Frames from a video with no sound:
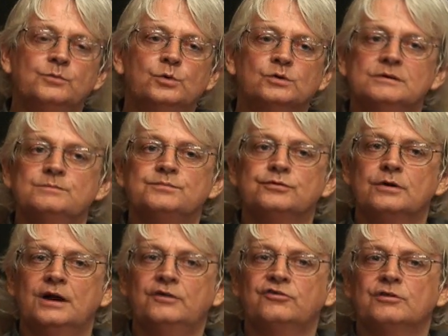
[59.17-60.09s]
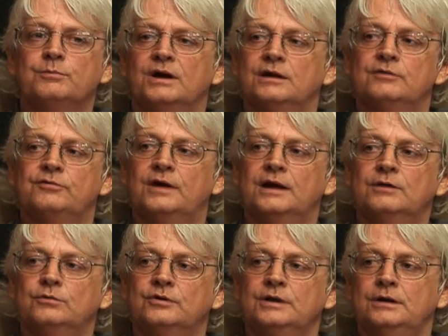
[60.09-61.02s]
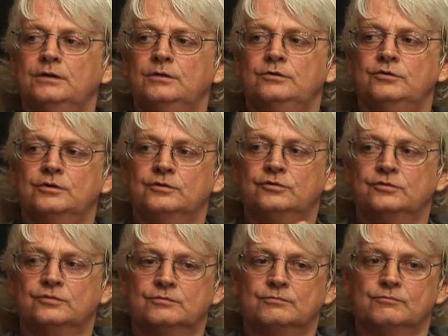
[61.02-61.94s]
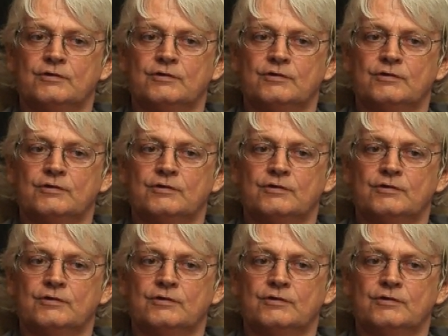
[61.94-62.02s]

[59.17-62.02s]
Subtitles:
more impressed by the faculty who just